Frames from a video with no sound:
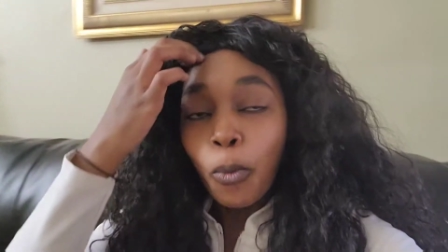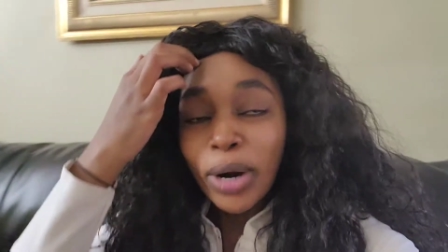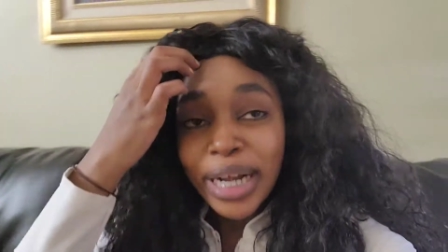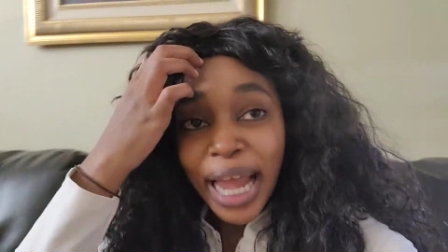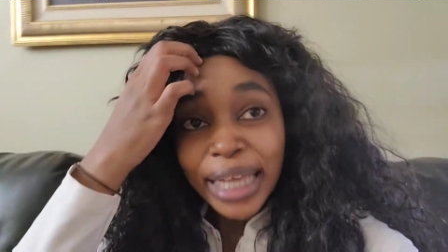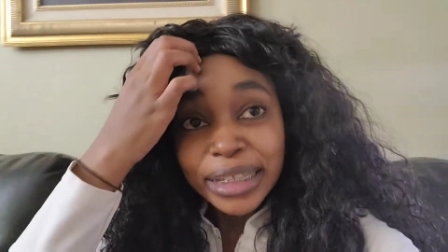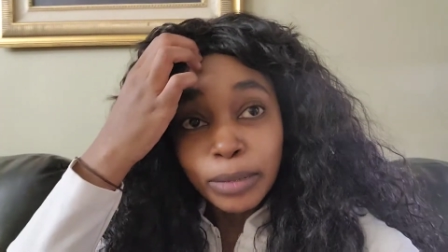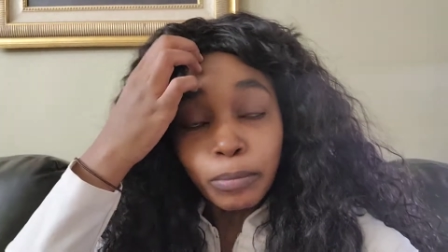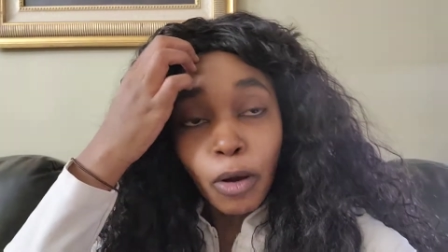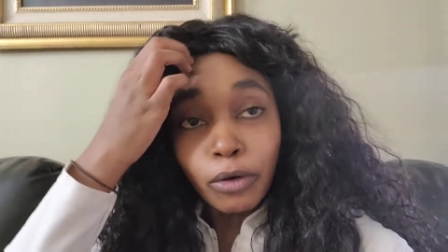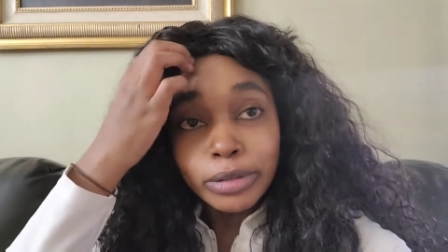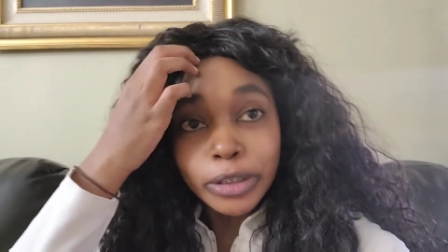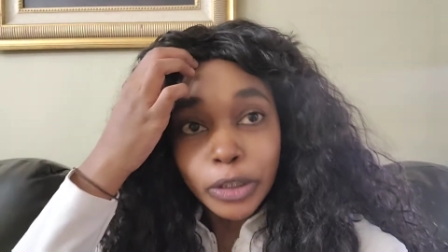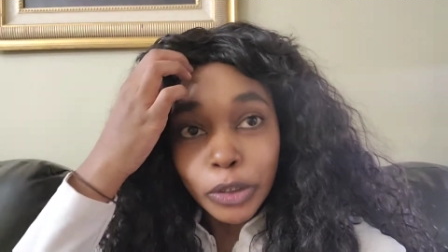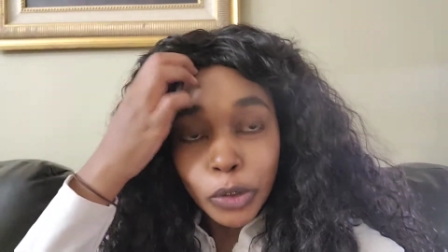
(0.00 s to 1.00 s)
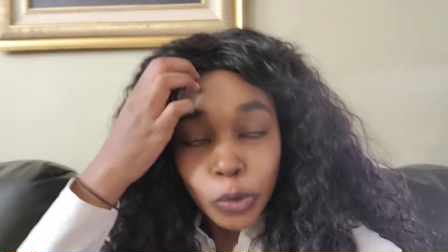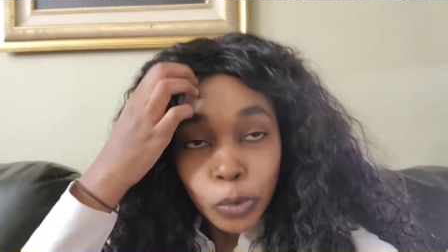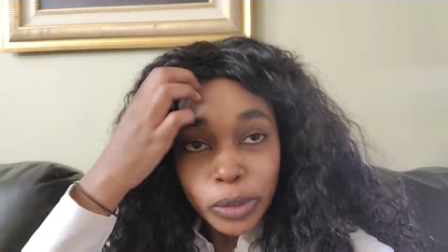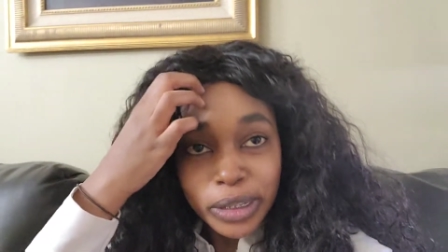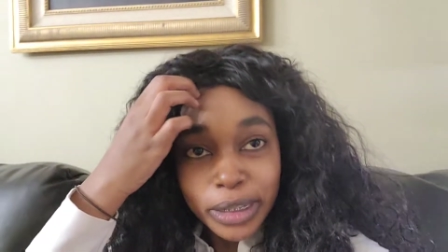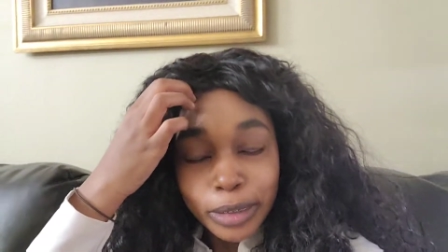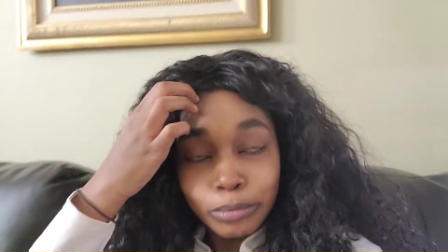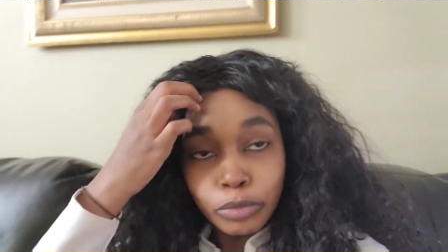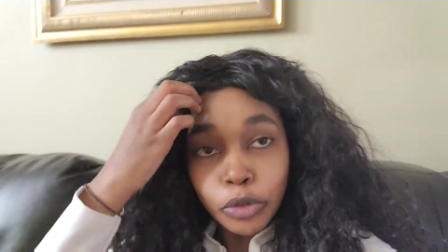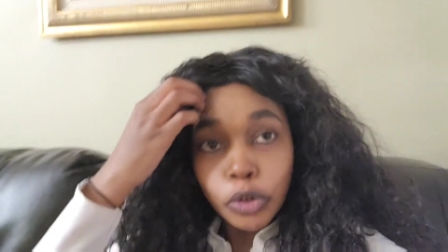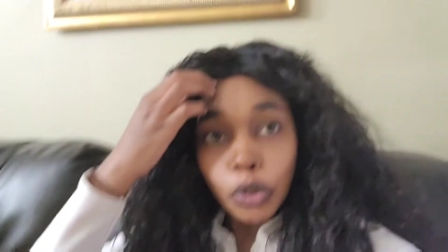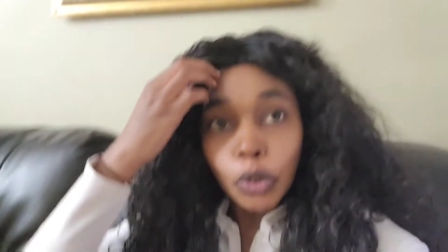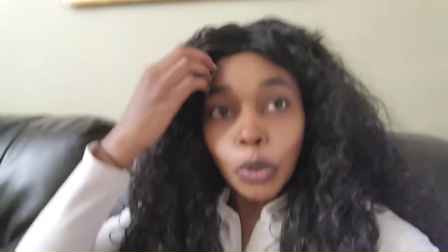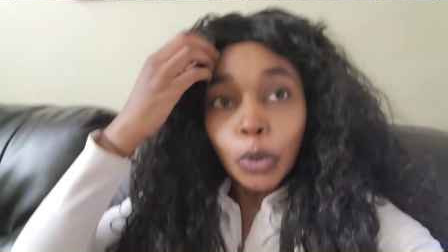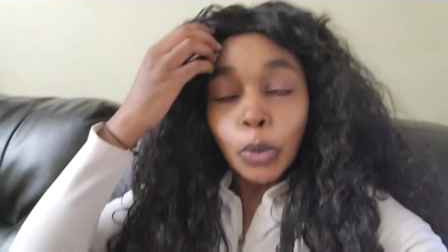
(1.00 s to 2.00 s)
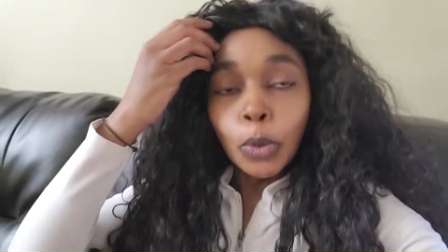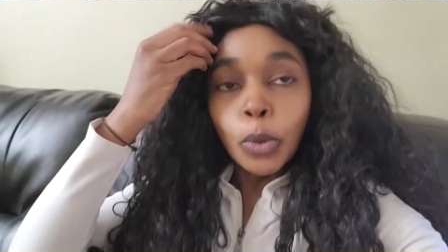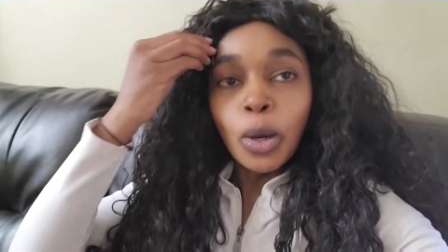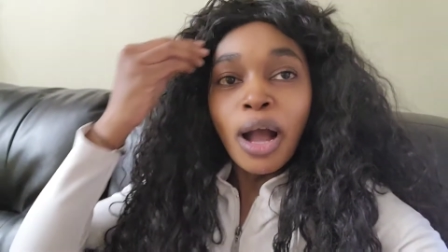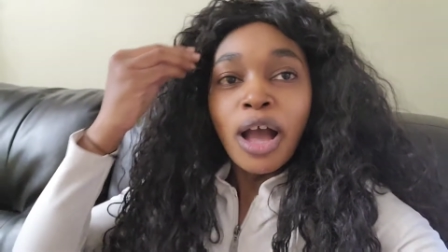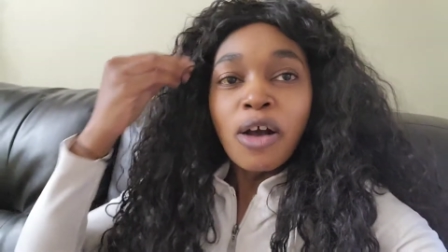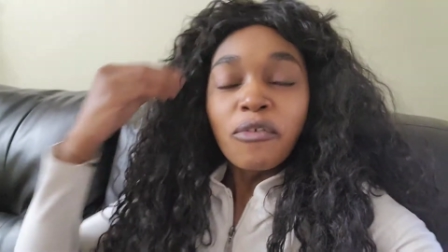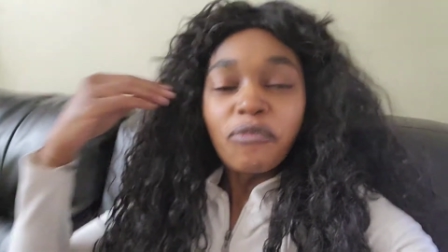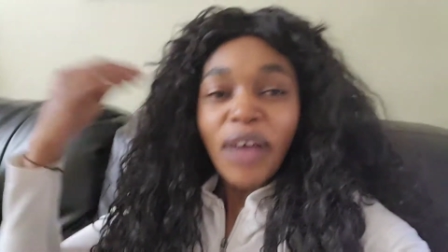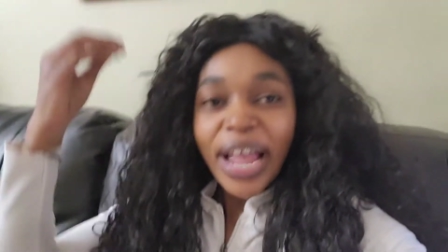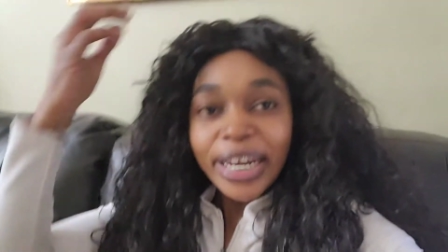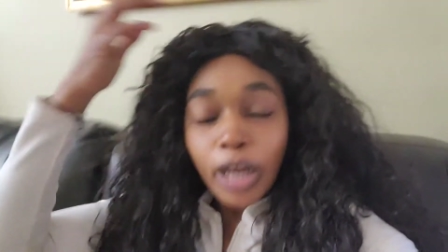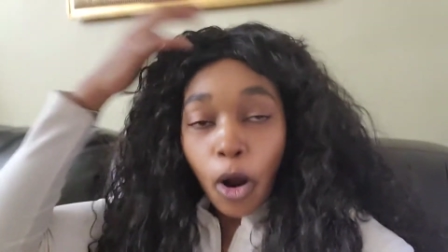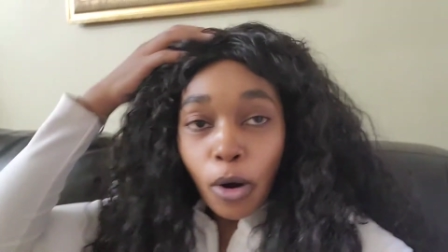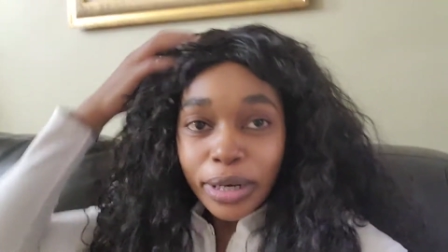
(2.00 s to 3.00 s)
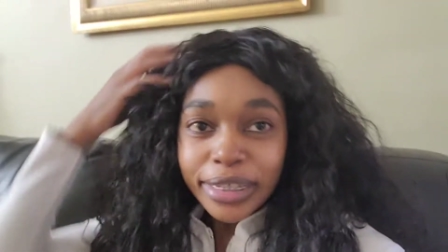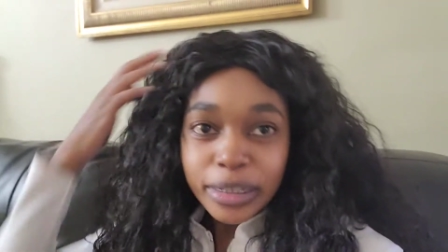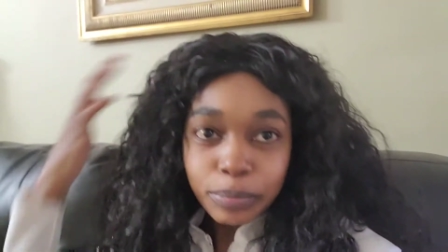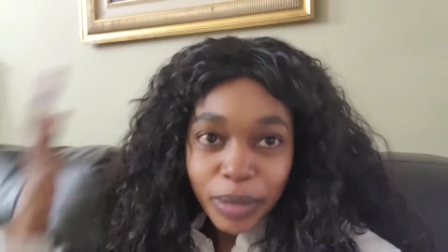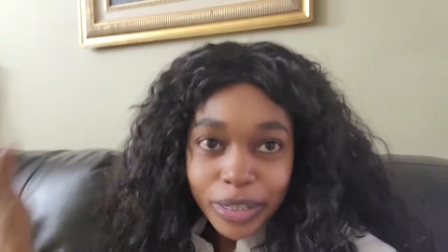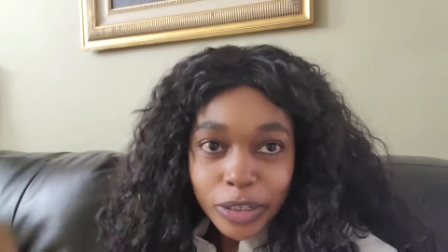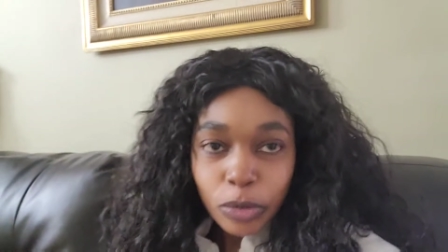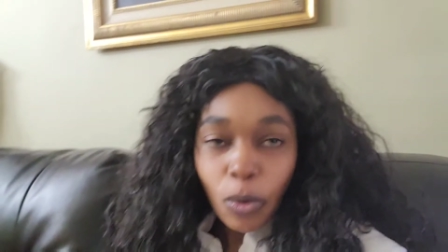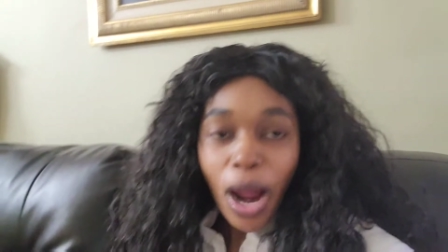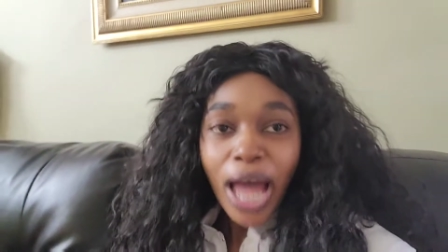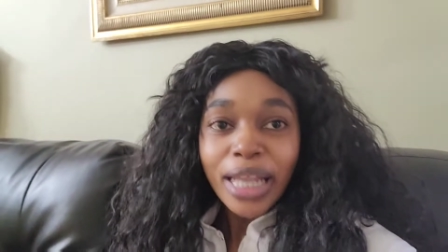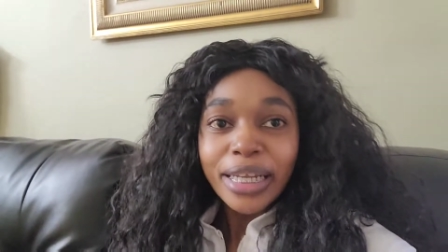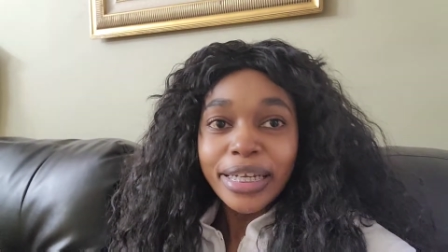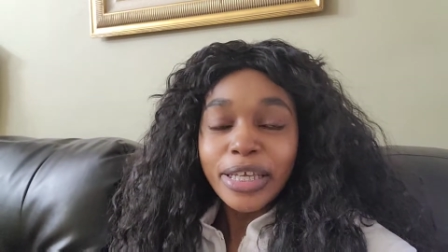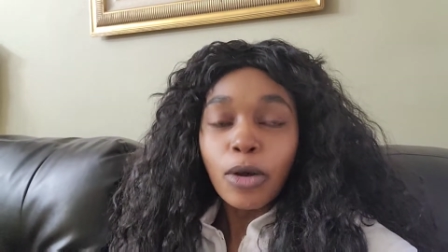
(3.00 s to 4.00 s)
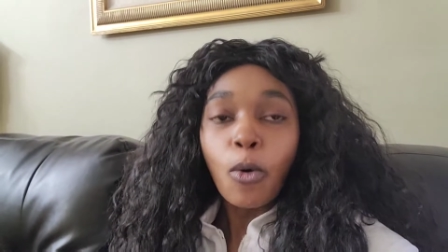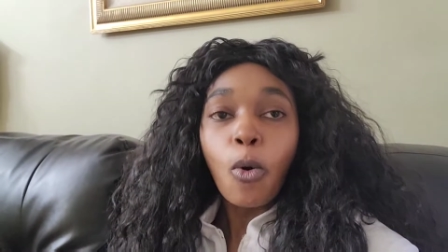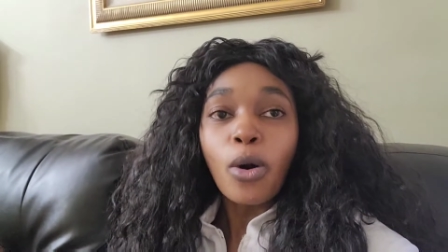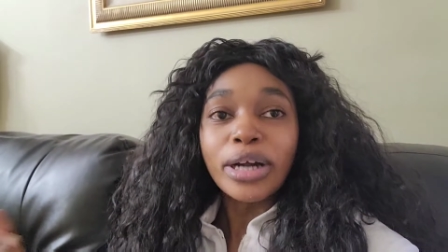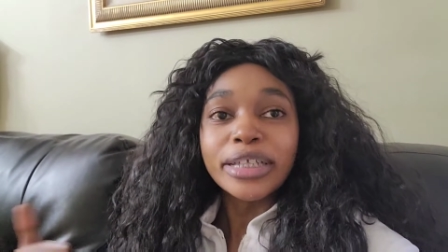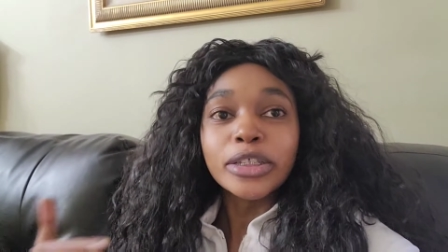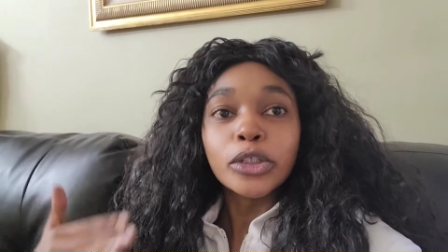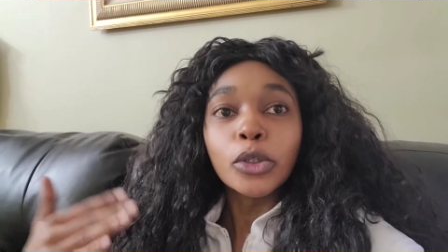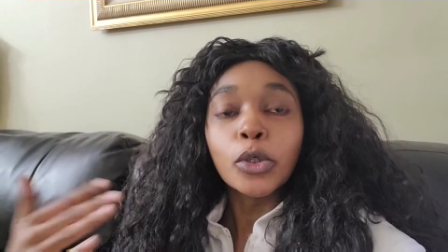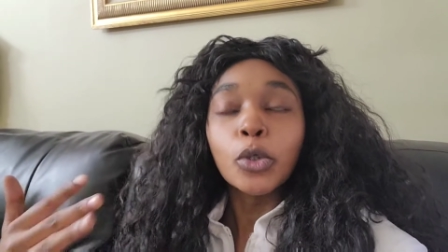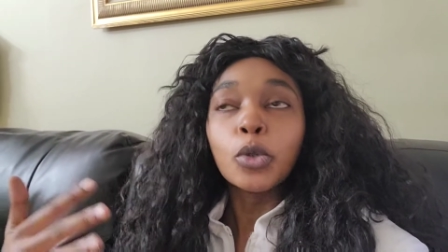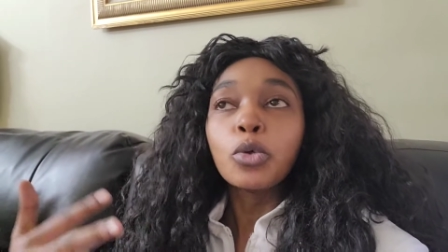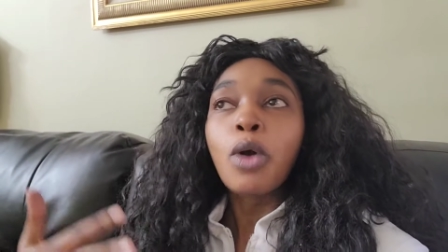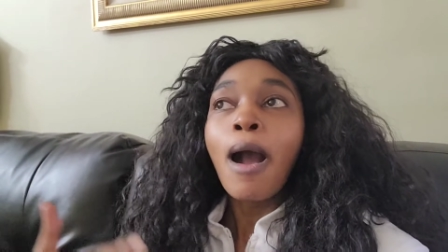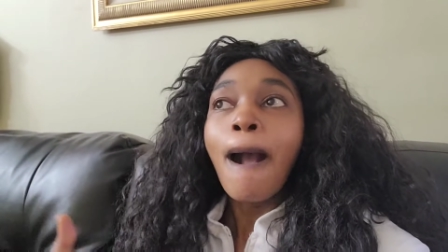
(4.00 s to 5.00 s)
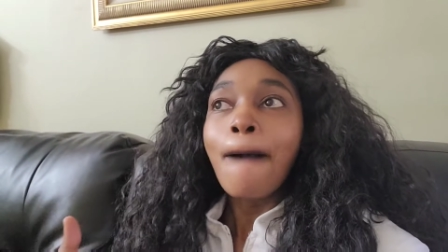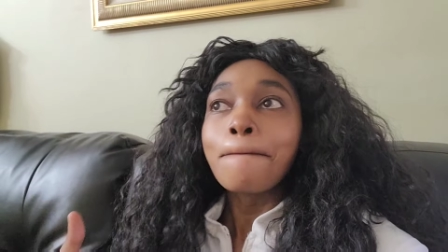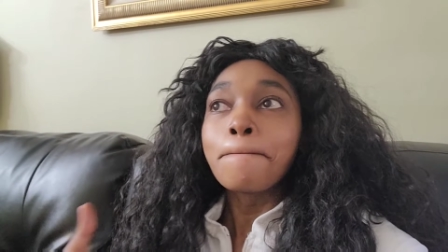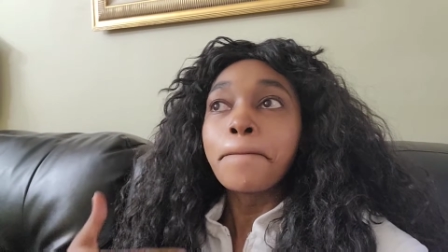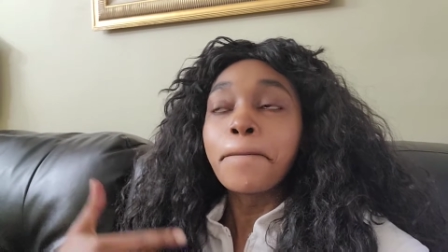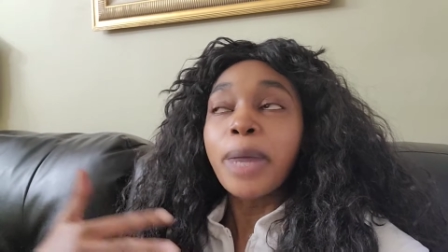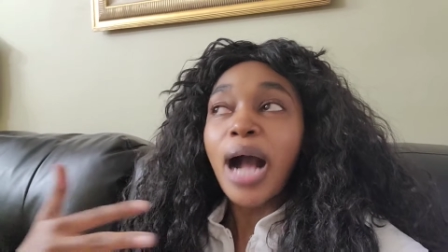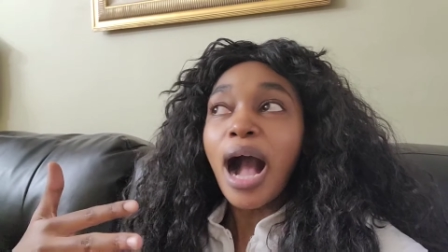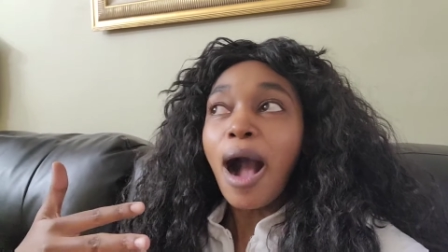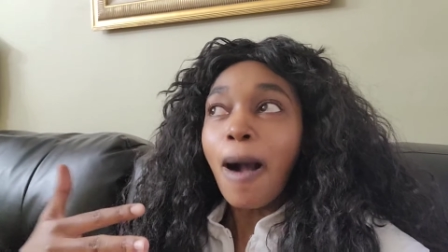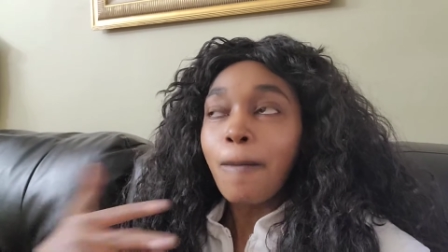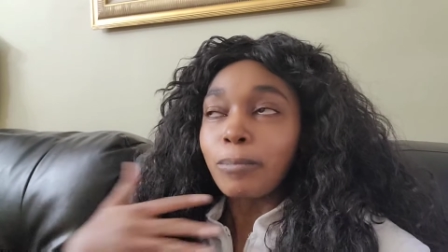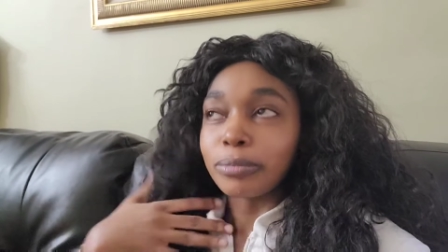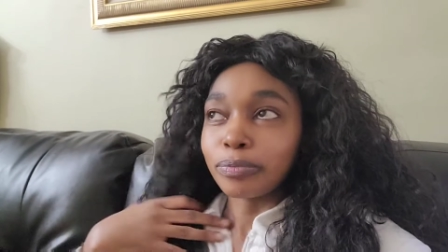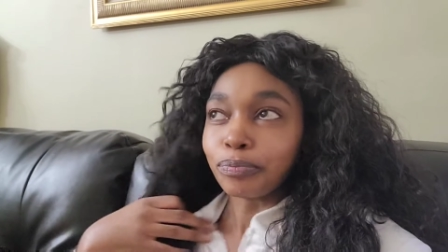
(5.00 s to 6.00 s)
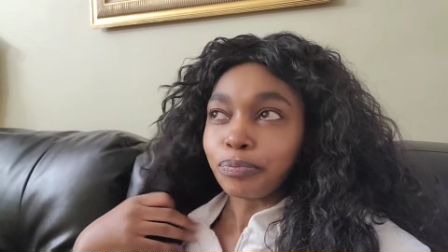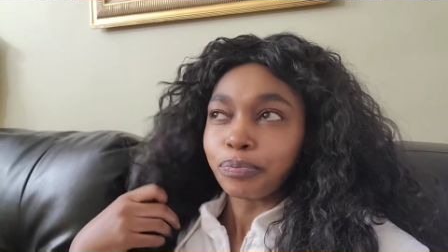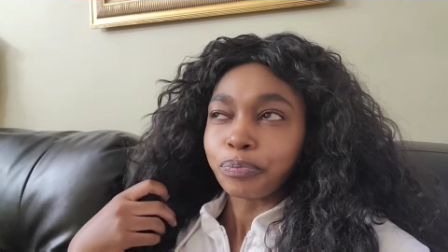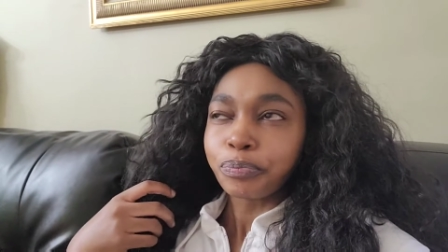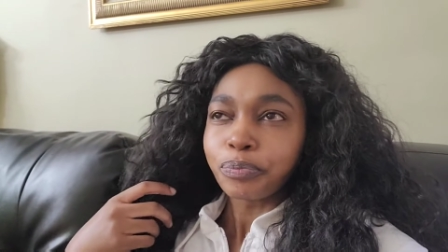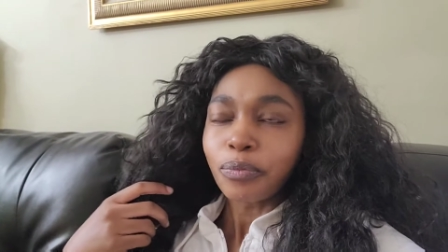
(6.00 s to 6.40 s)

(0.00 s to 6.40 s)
we're not supposed to use them to find our spirituality or to um